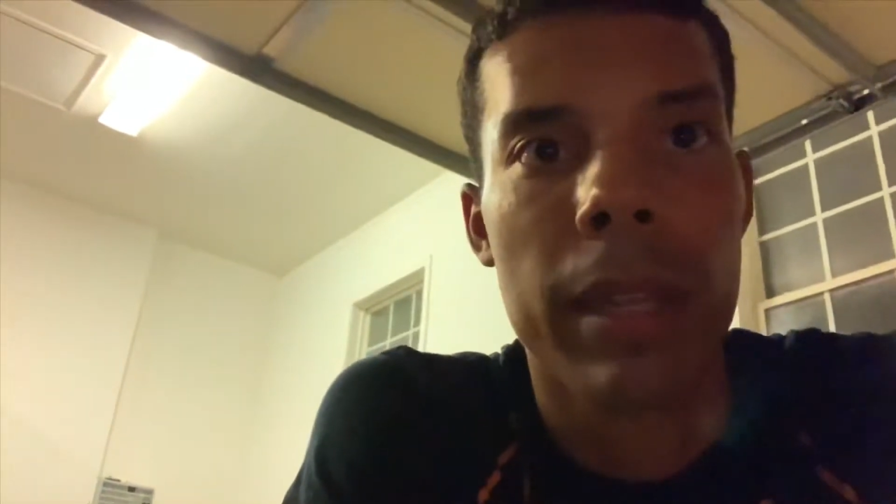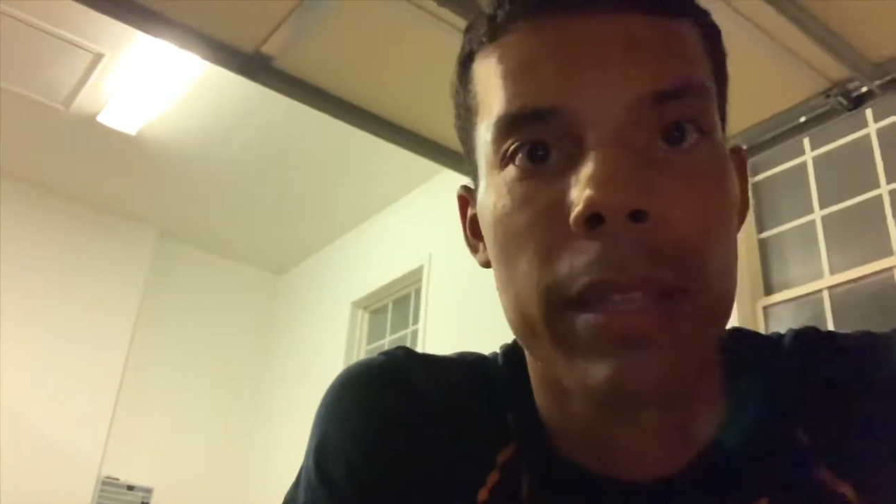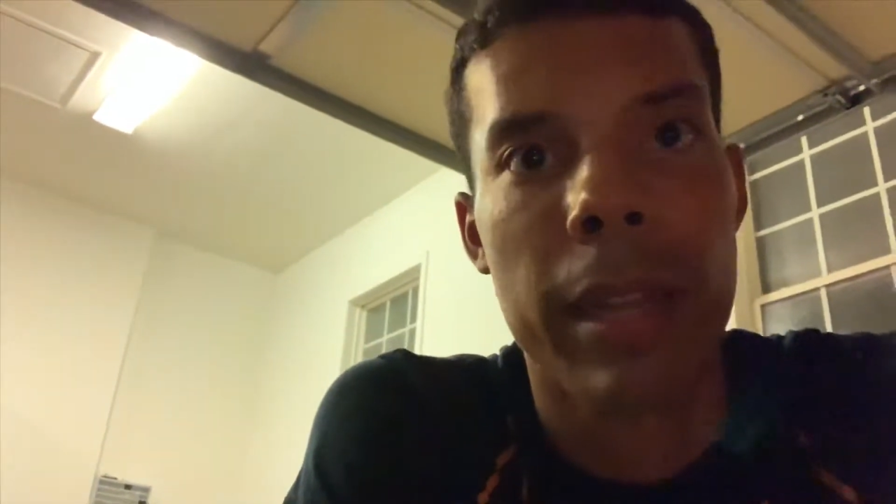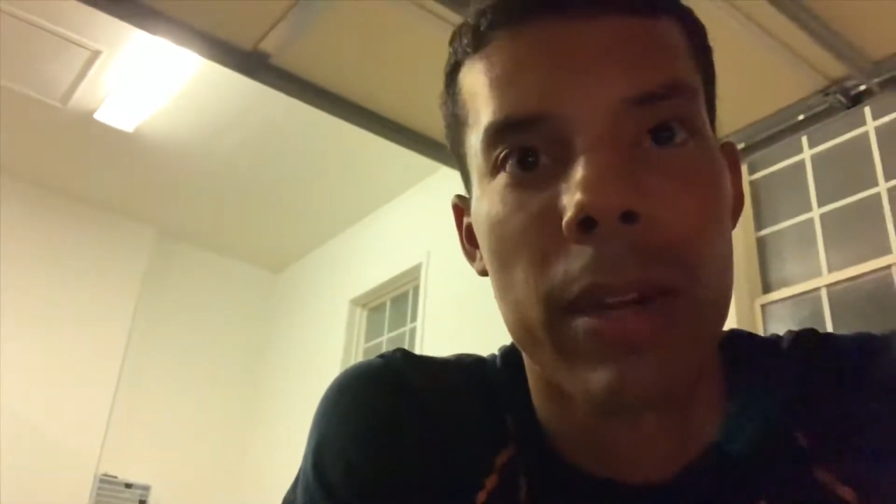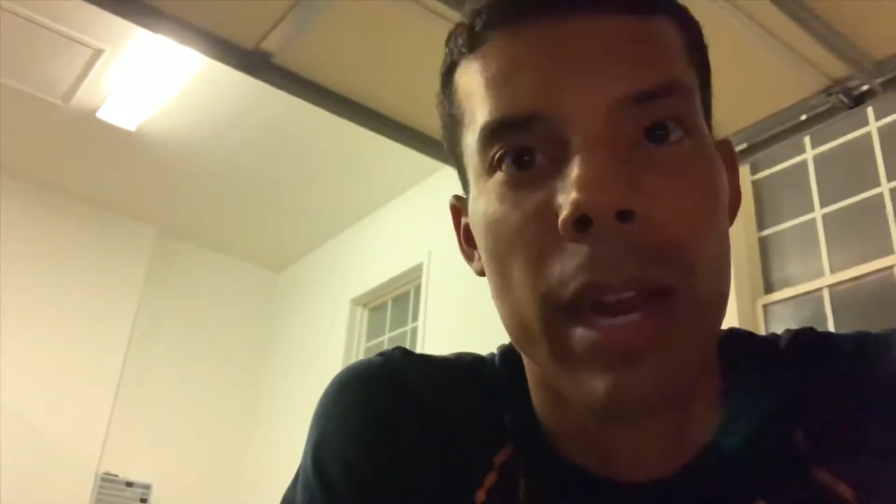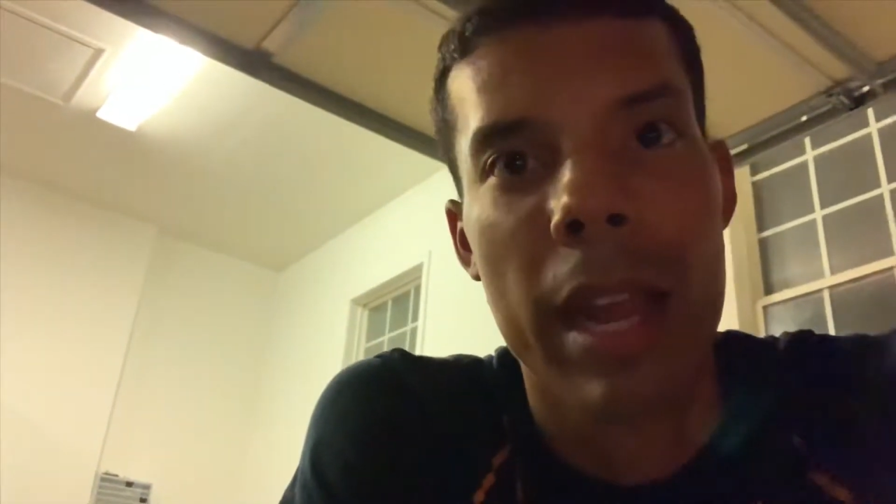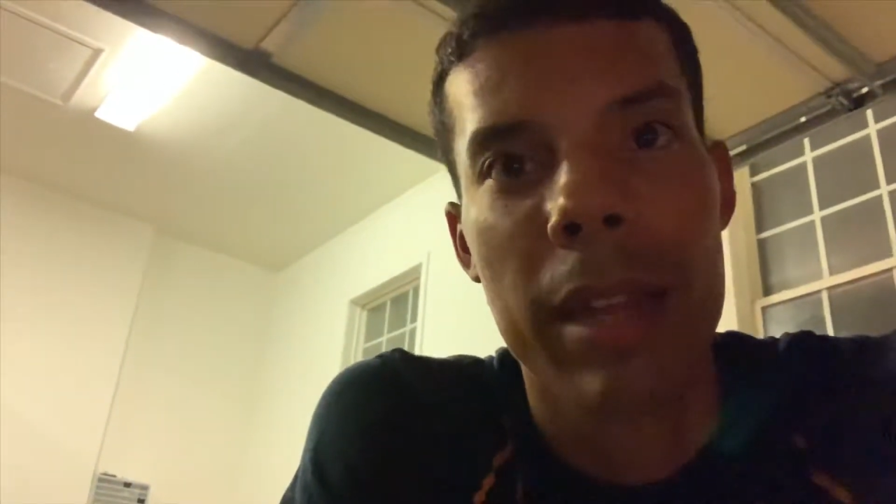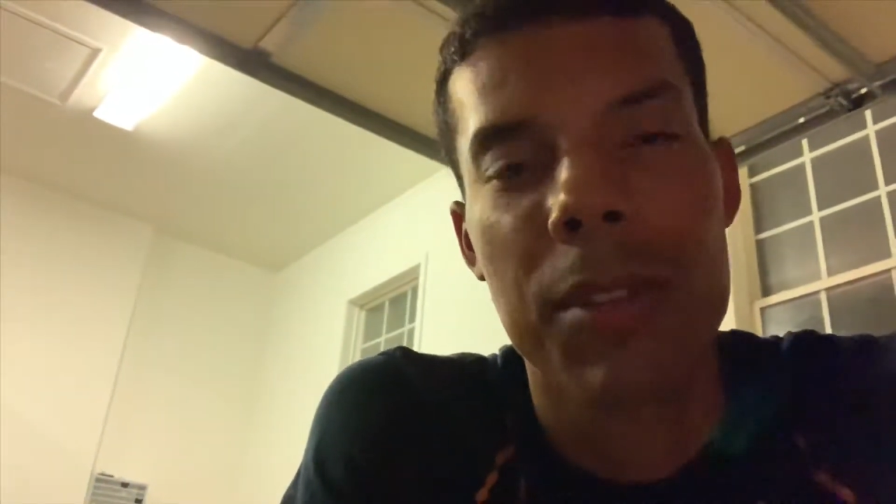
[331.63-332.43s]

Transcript: They're not